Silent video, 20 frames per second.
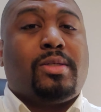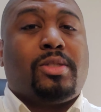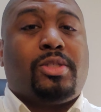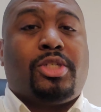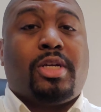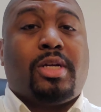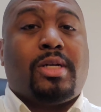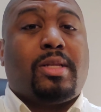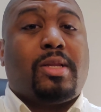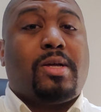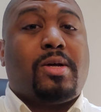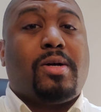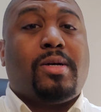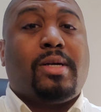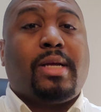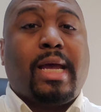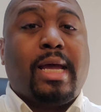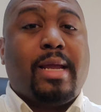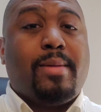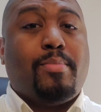chug along
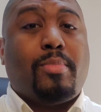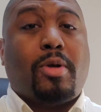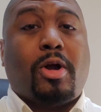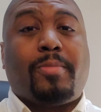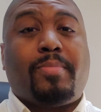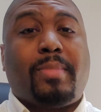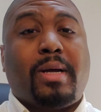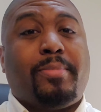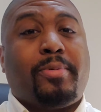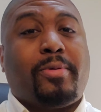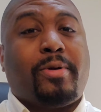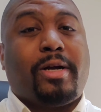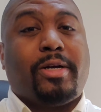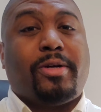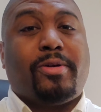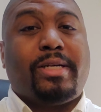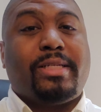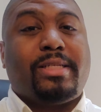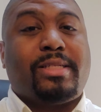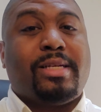and mark my
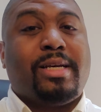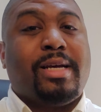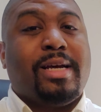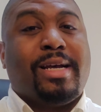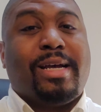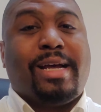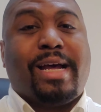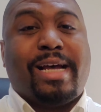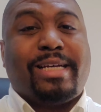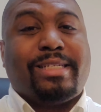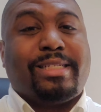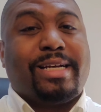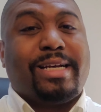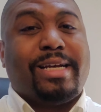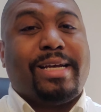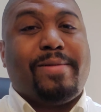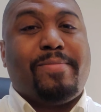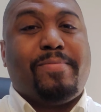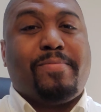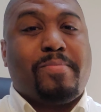progress as
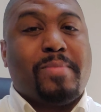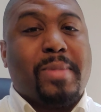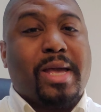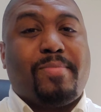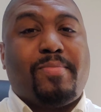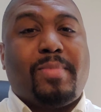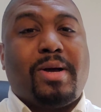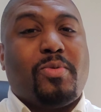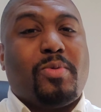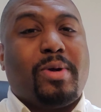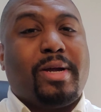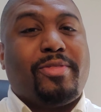I make my way